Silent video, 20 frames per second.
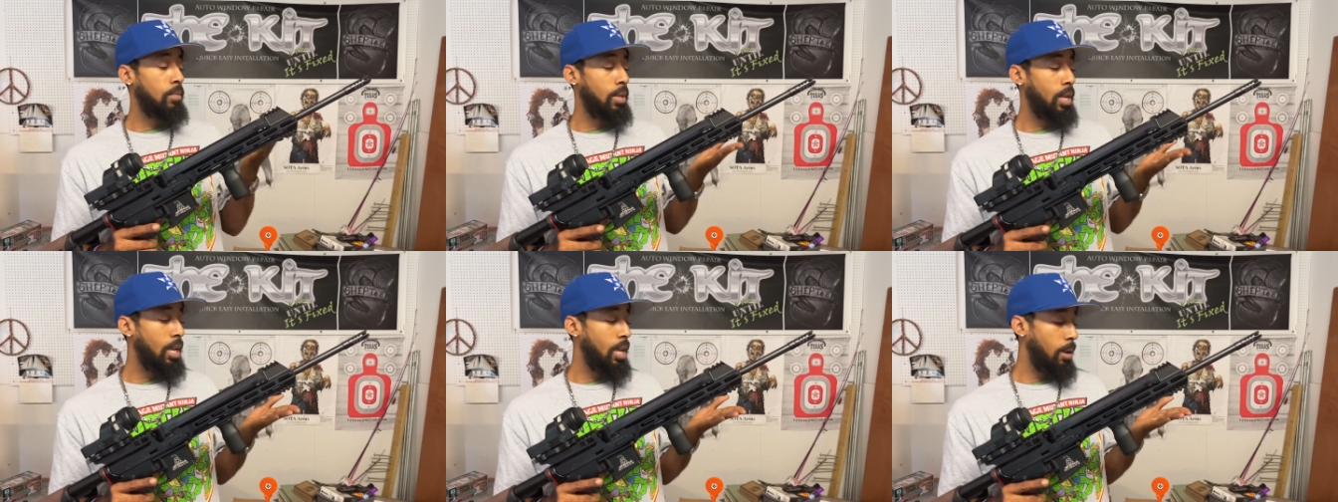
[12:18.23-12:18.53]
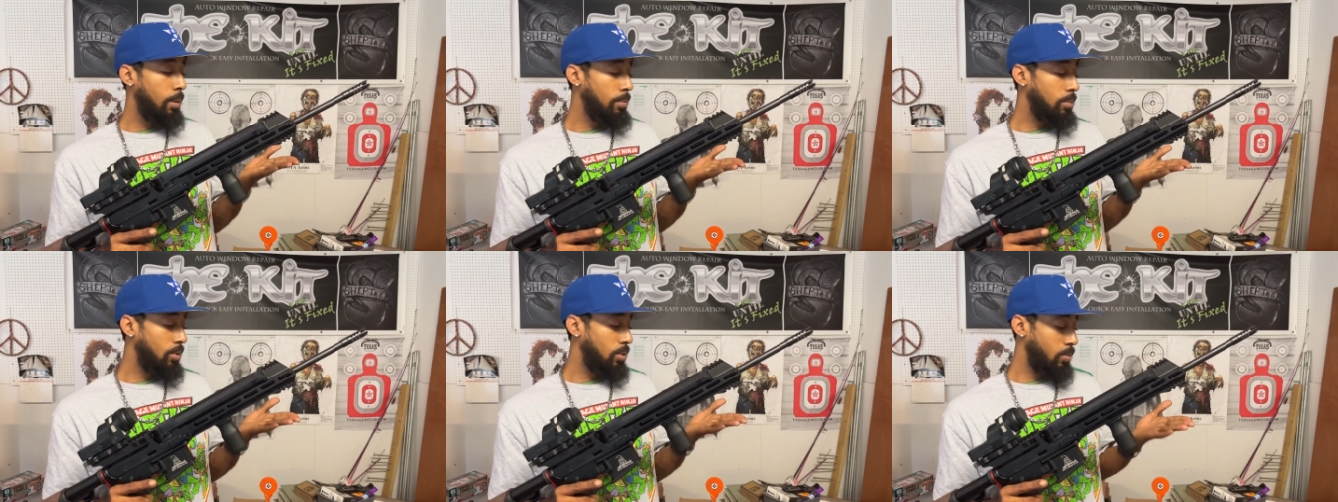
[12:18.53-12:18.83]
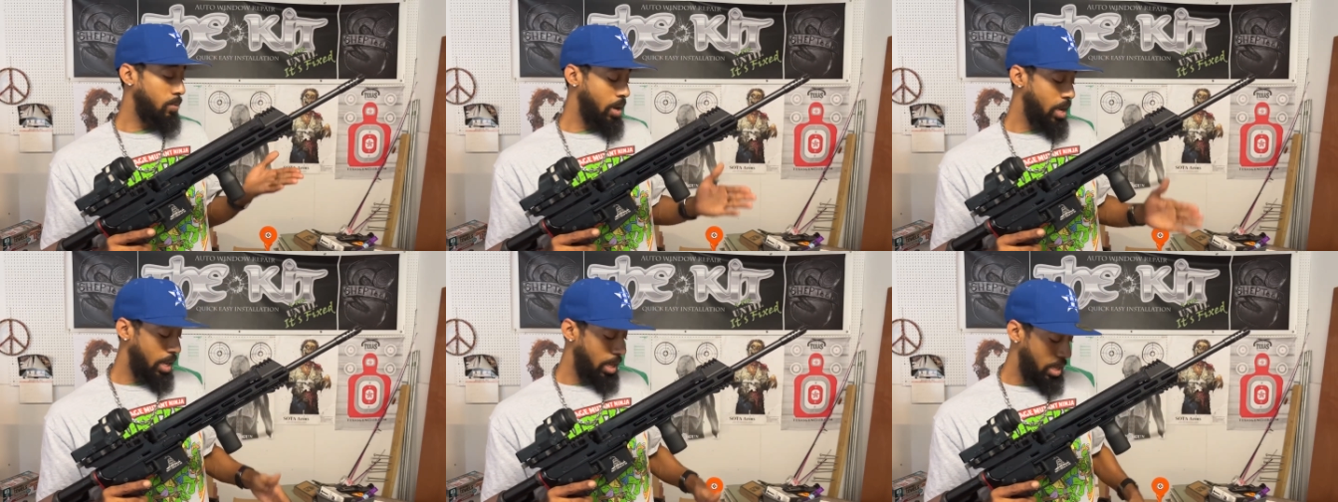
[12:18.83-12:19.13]
I'm
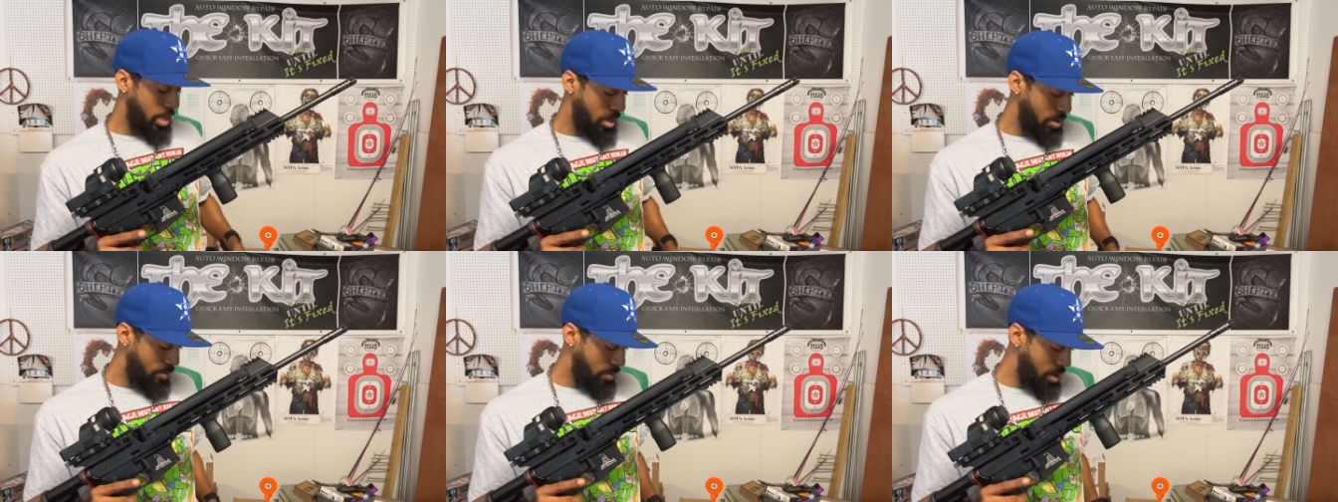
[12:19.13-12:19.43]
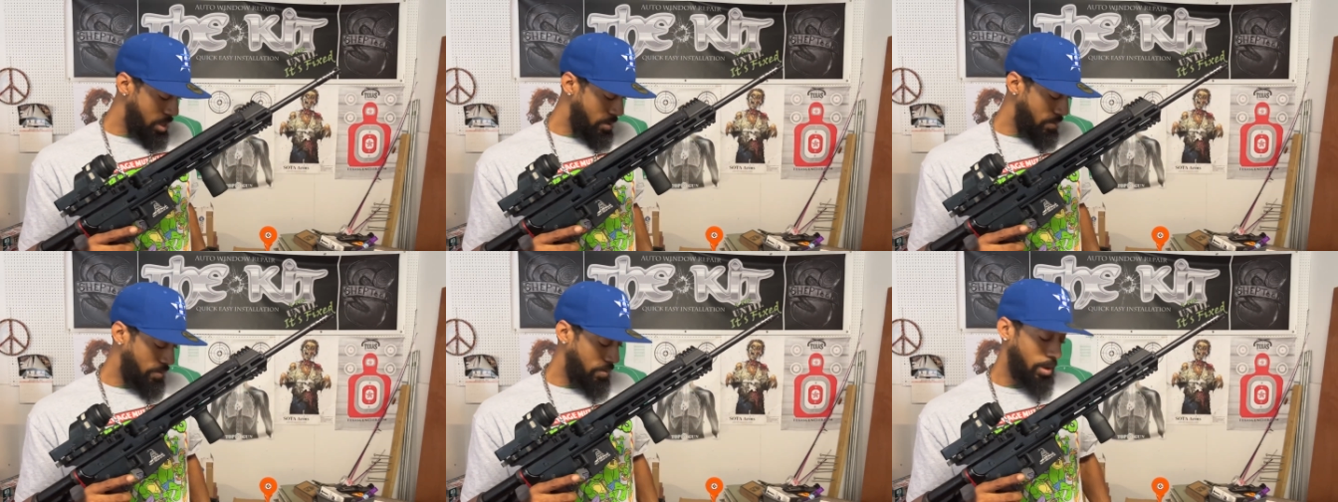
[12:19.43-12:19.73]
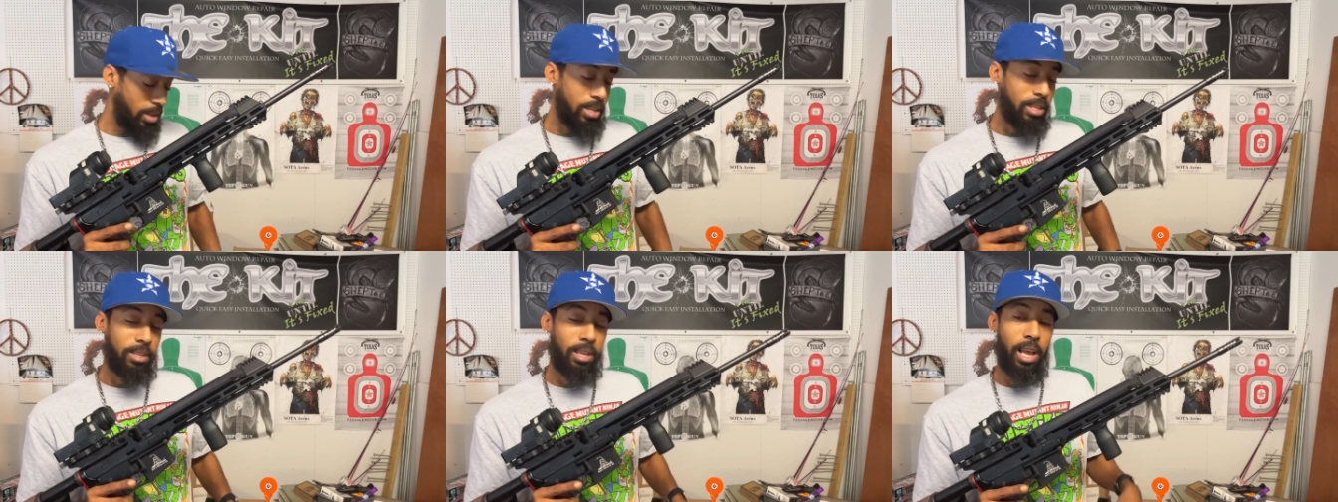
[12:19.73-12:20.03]
sweating like a
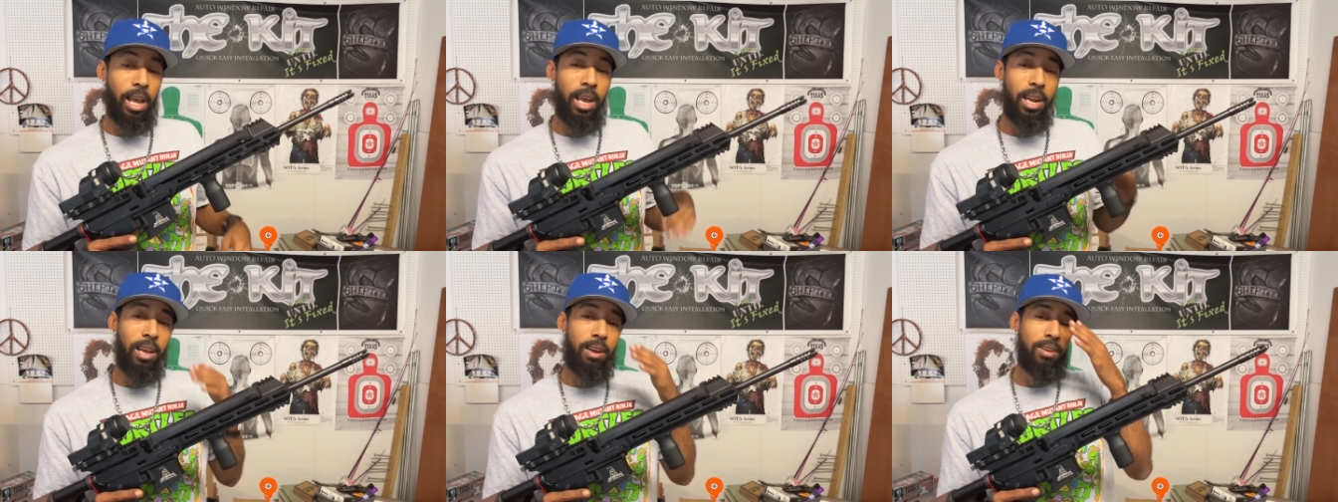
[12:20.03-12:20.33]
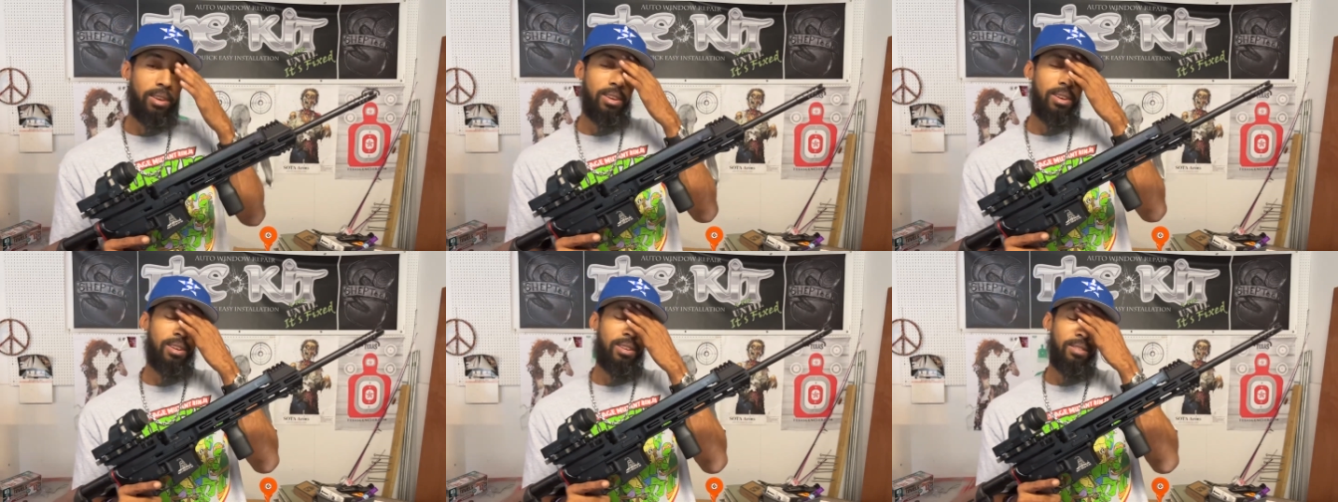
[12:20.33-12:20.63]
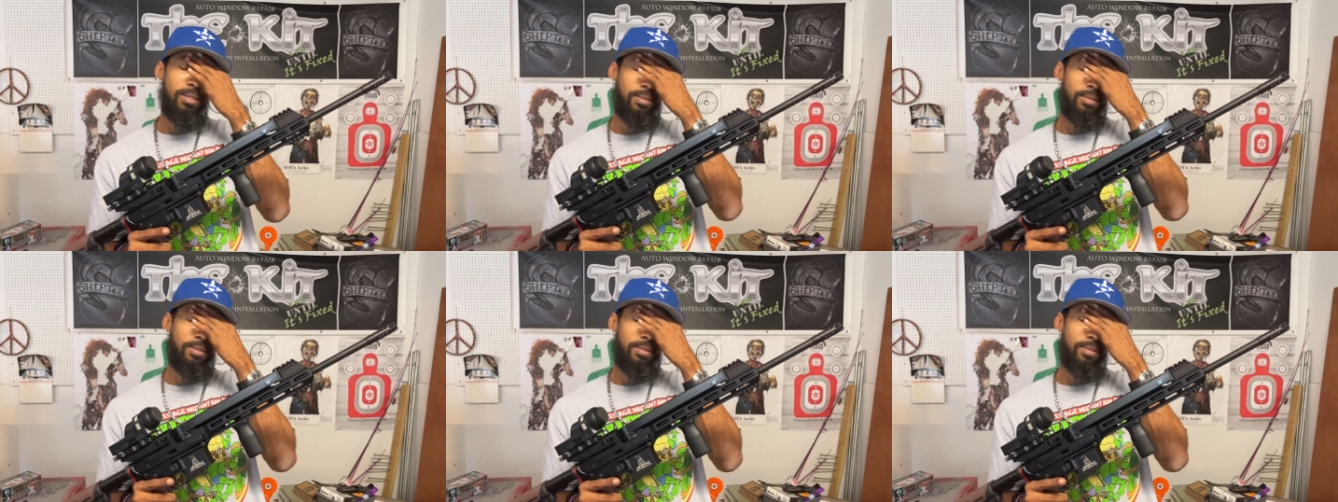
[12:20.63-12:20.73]
motherfucker. It's hot out here.